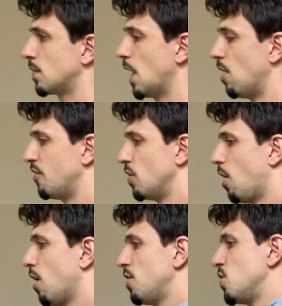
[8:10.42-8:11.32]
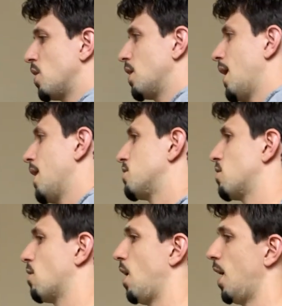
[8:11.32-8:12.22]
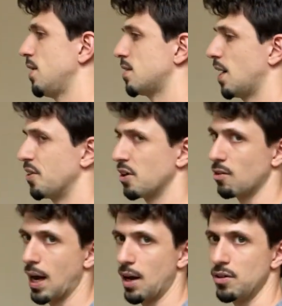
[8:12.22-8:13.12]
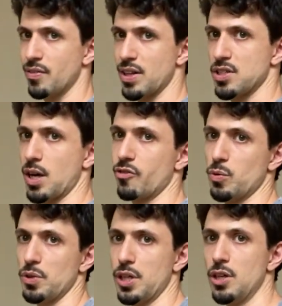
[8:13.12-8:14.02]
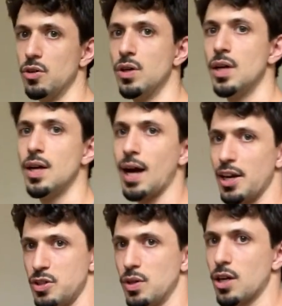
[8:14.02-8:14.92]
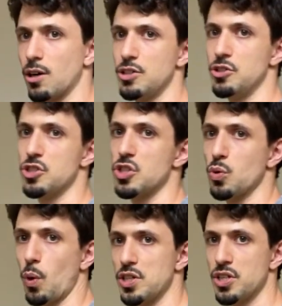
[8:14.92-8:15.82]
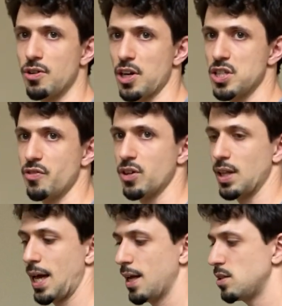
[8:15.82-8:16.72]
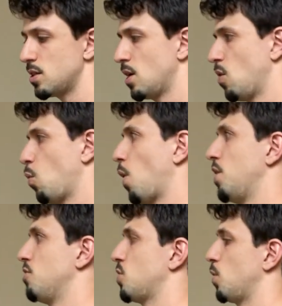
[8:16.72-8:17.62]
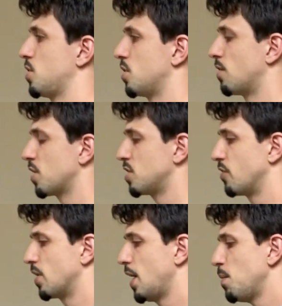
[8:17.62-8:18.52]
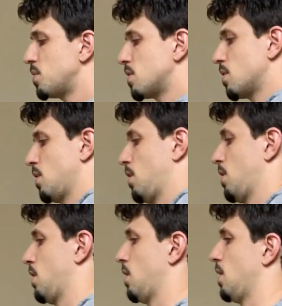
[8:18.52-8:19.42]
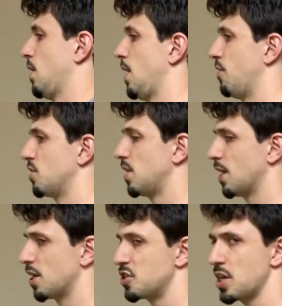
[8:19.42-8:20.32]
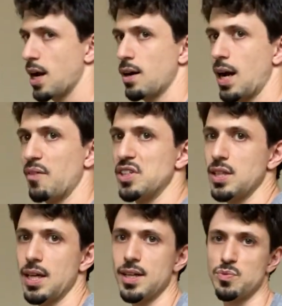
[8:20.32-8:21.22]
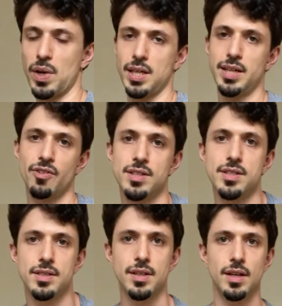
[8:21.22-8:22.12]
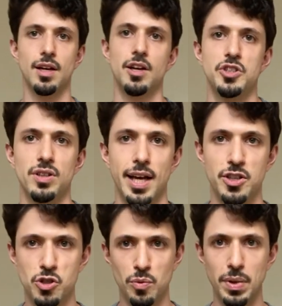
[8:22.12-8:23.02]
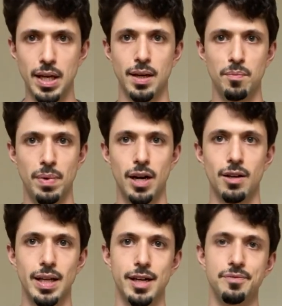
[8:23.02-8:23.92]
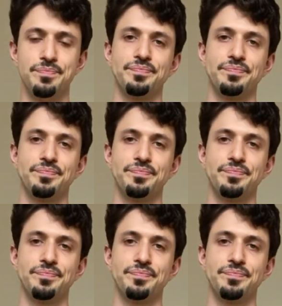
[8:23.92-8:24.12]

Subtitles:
Now, if you are doing legs crossed on the ground, if that's comfortable to you, I do encourage you switch the direction of your legs when you switch the direction of your hips. If you're sitting in a chair, obviously it doesn't make a difference because your legs should be parallel.